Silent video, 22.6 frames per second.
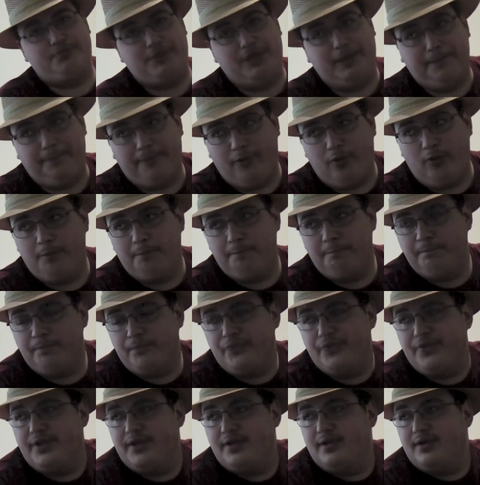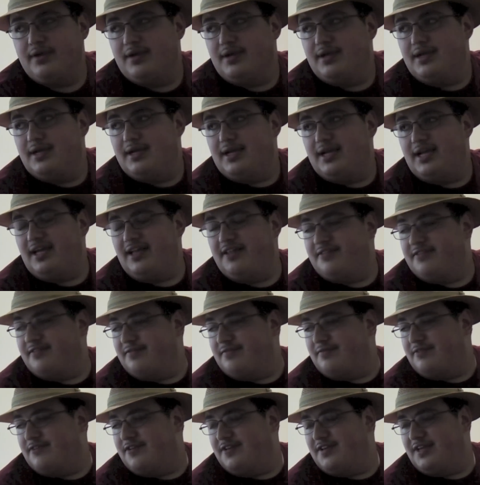with people.
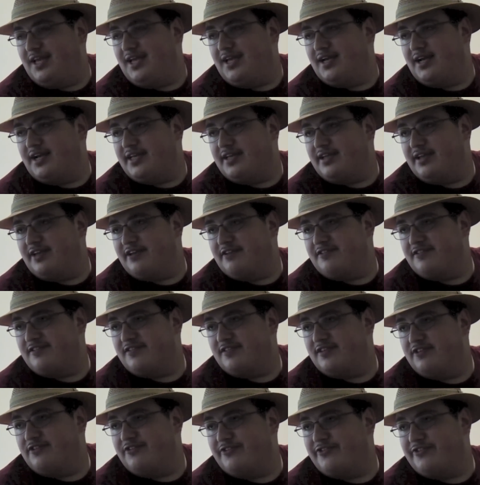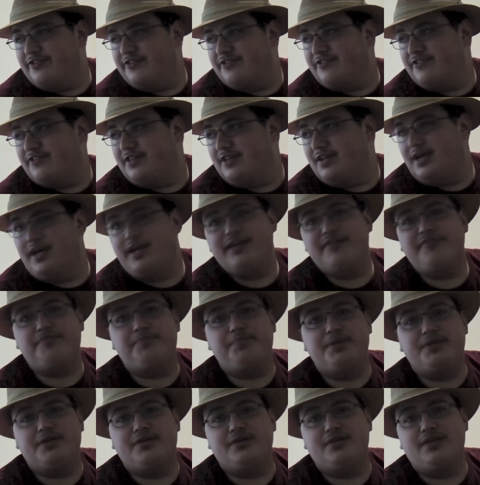And today, I guess, it's just that I've
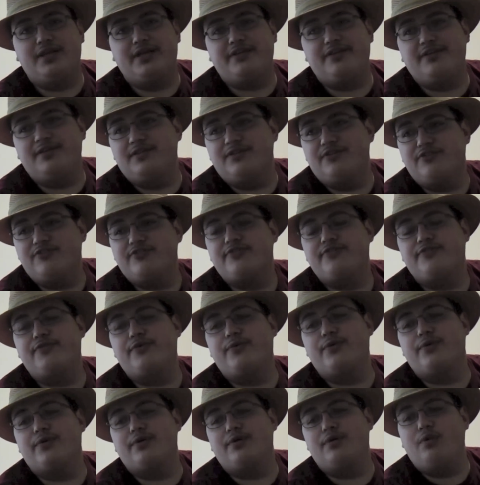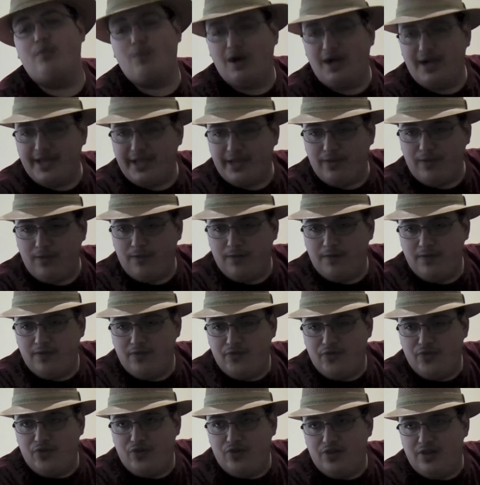been collecting this for a while.
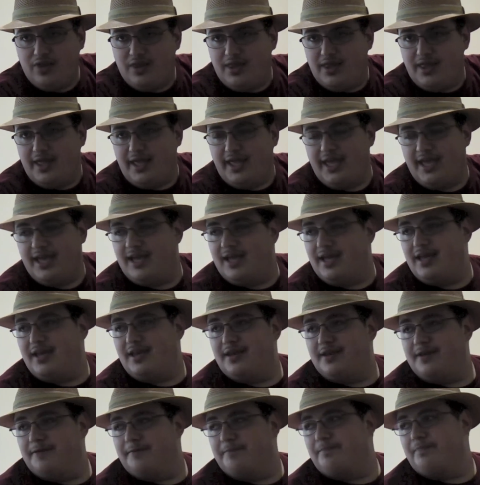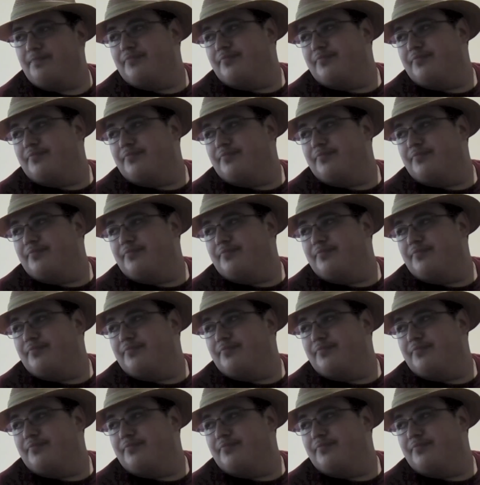And